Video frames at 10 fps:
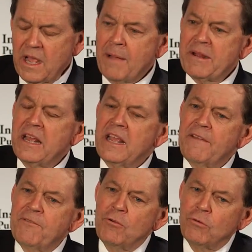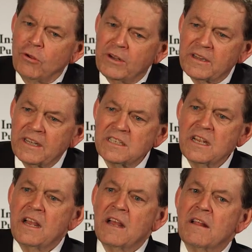I mean, if you look at this,
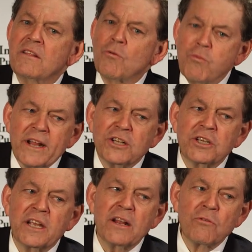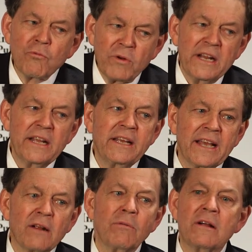the rich can really
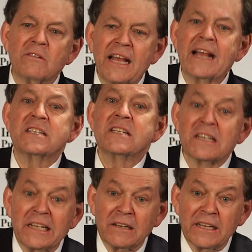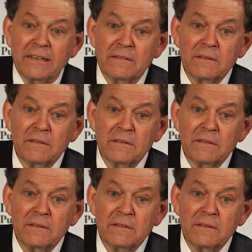get around taxes legally.